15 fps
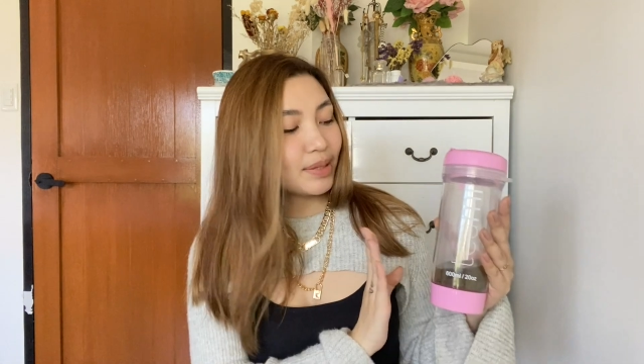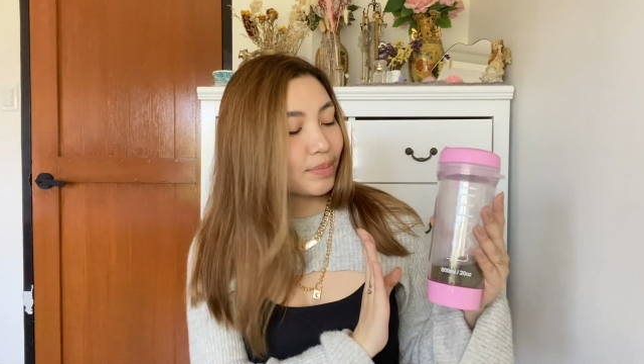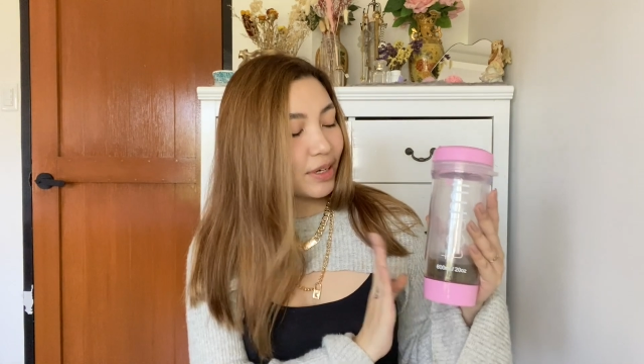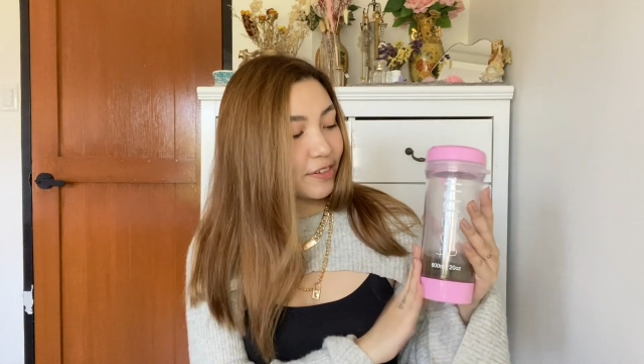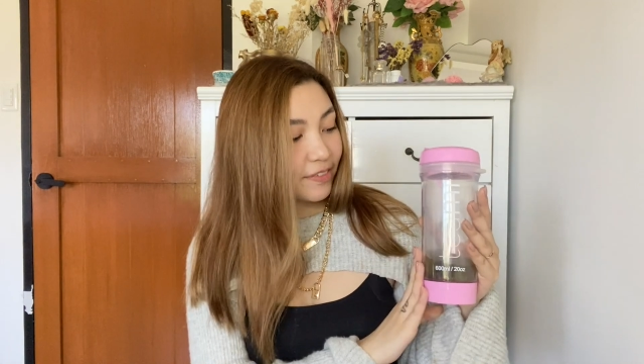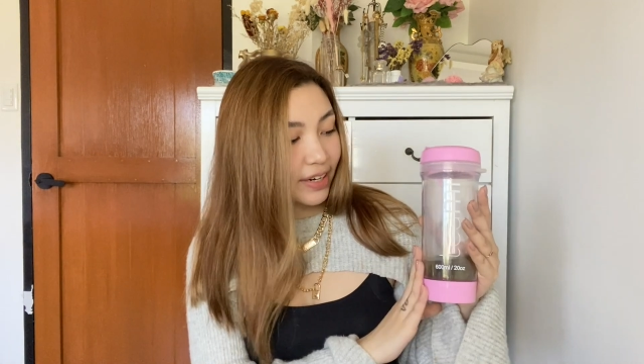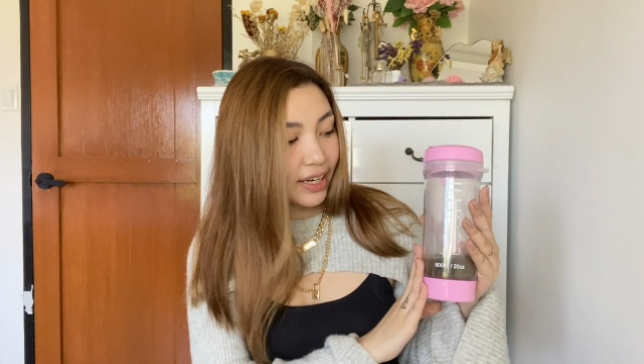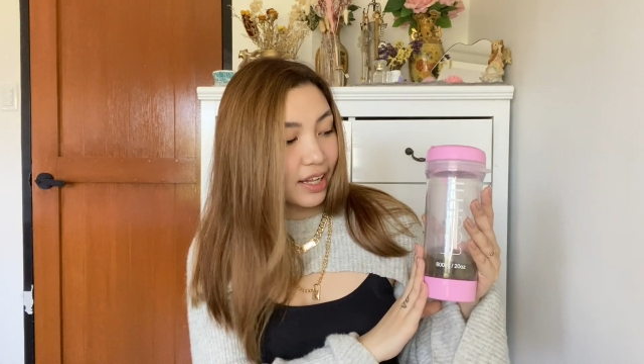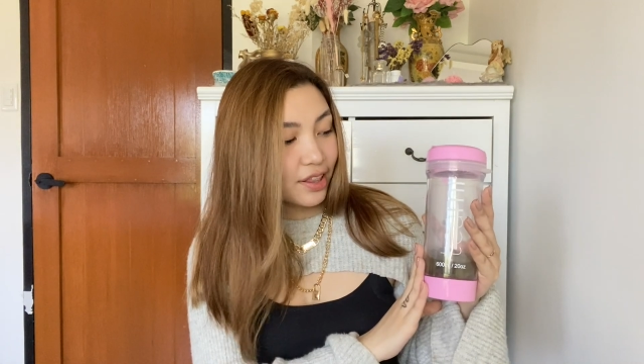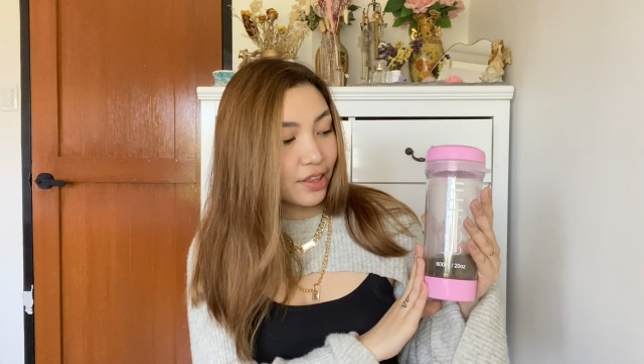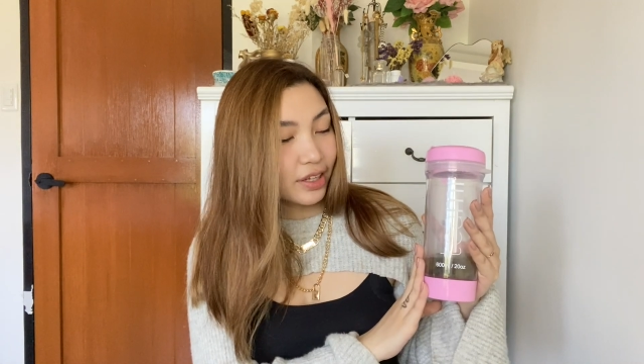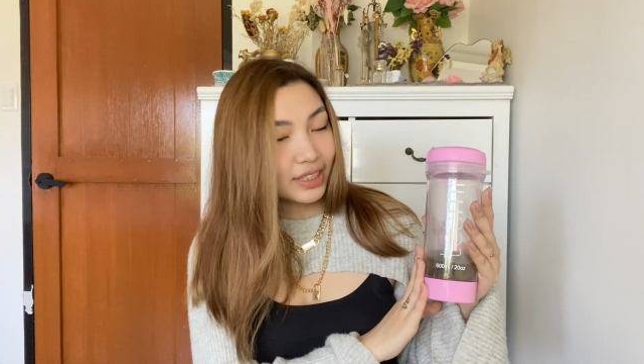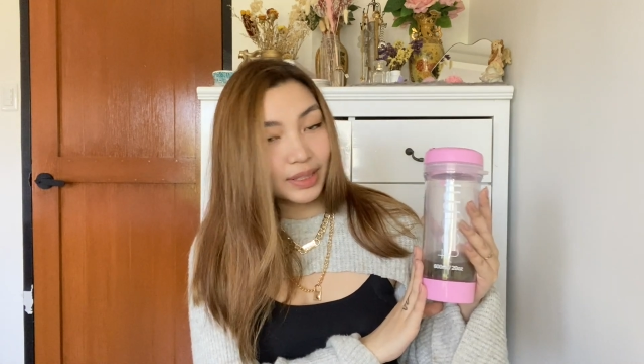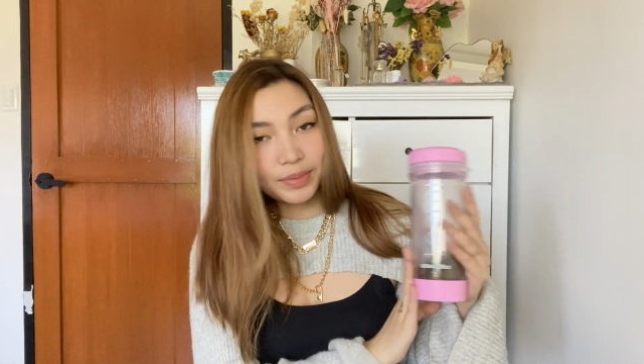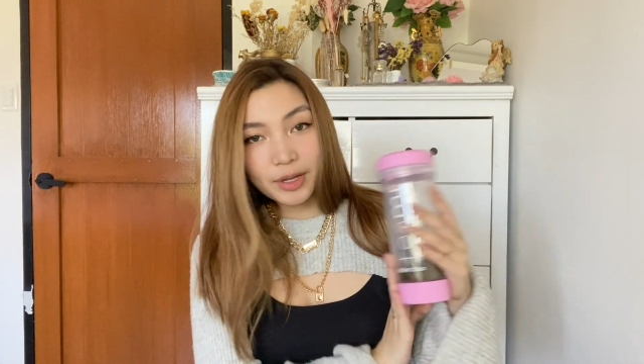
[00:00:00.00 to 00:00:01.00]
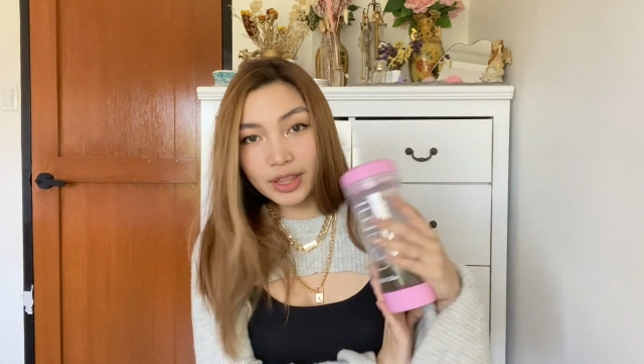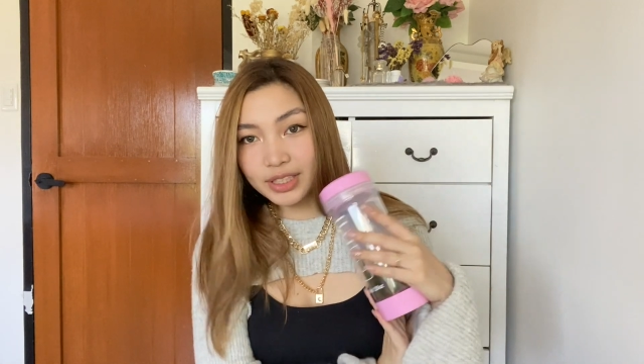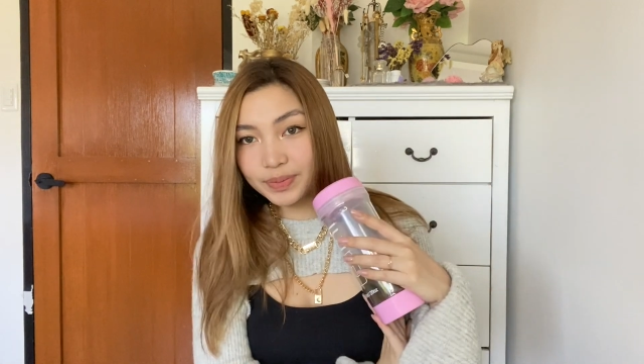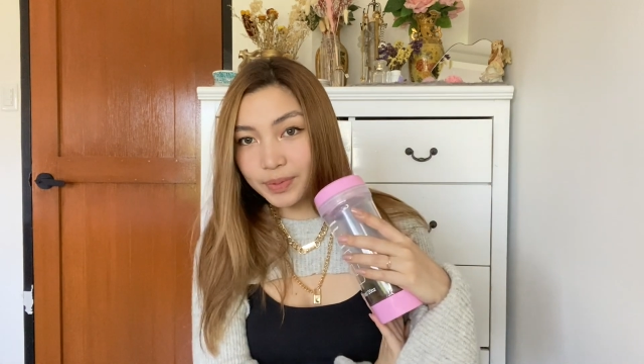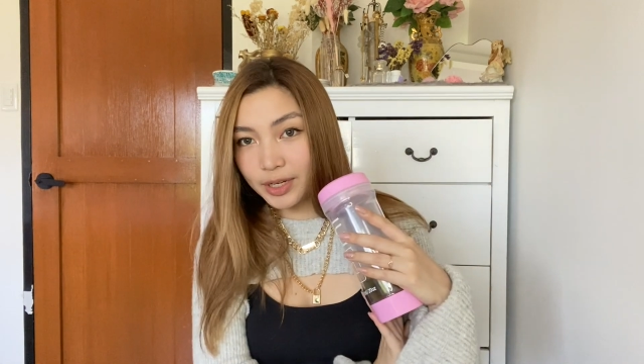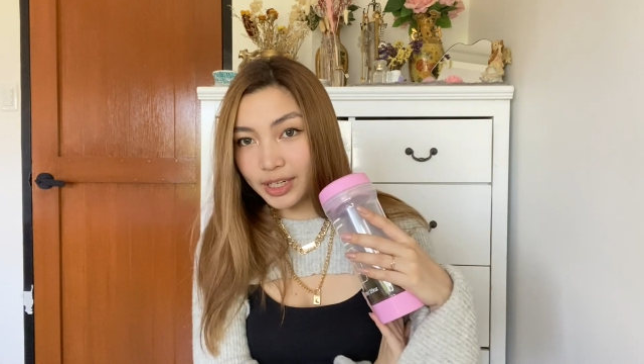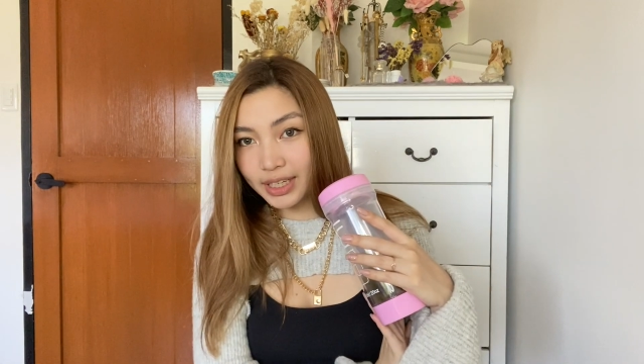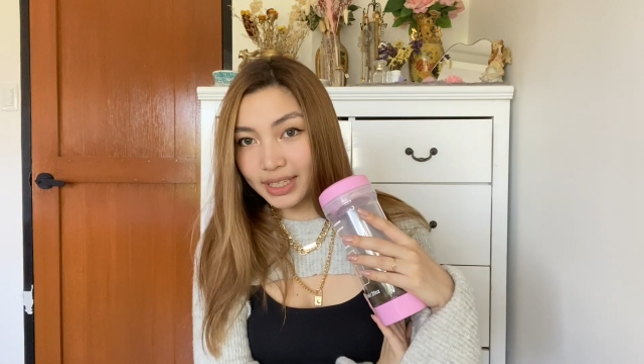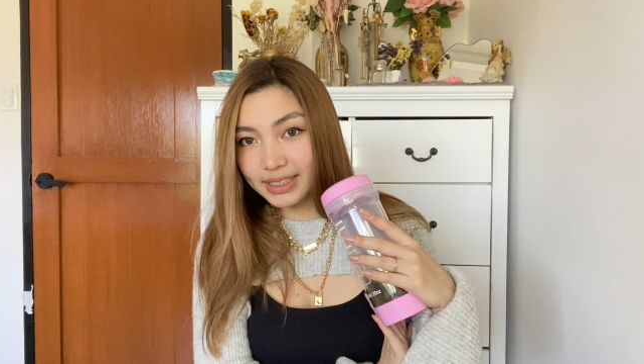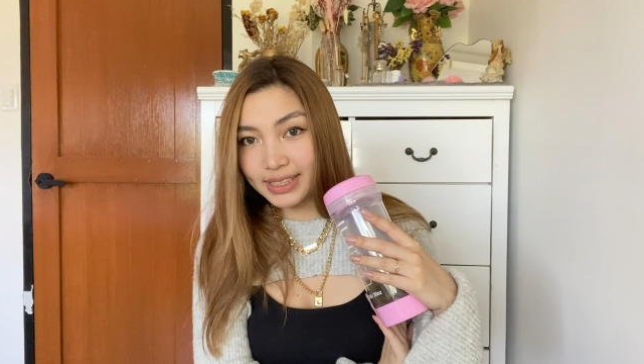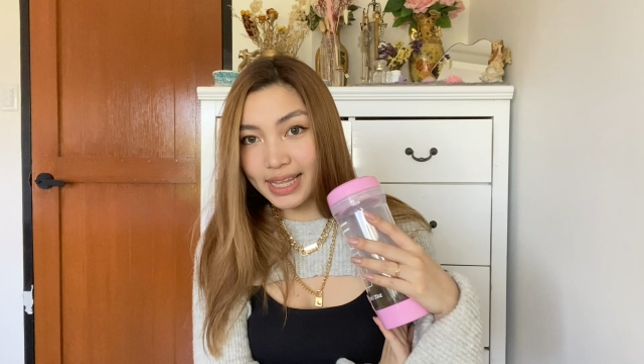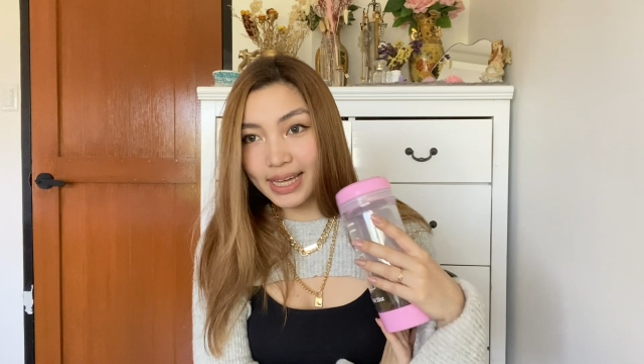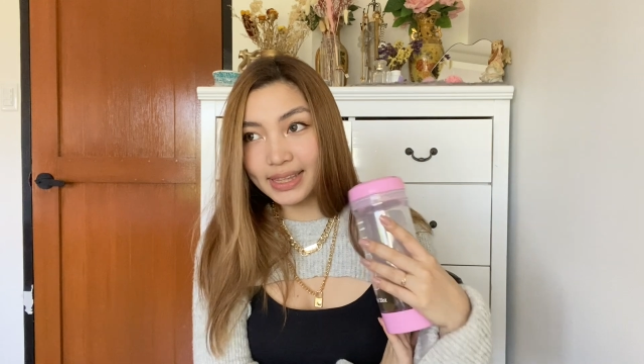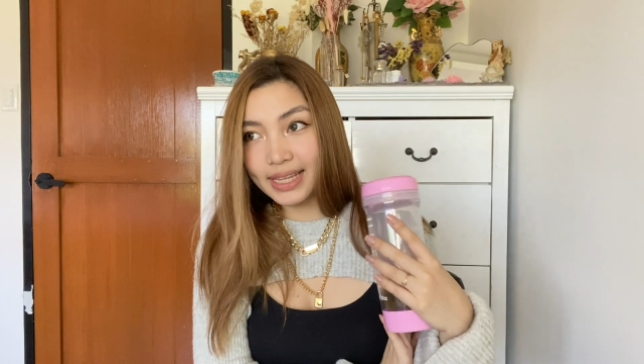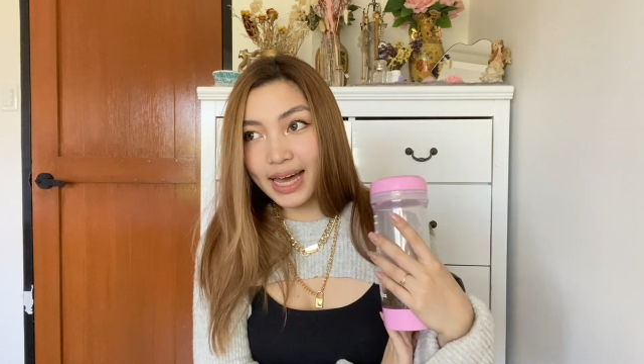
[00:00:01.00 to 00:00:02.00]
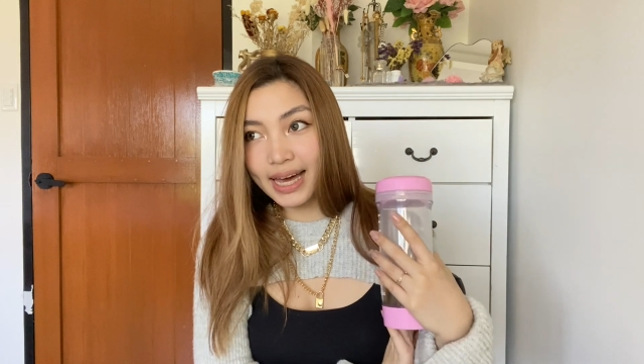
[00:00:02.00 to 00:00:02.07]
And my final thoughts about this product is that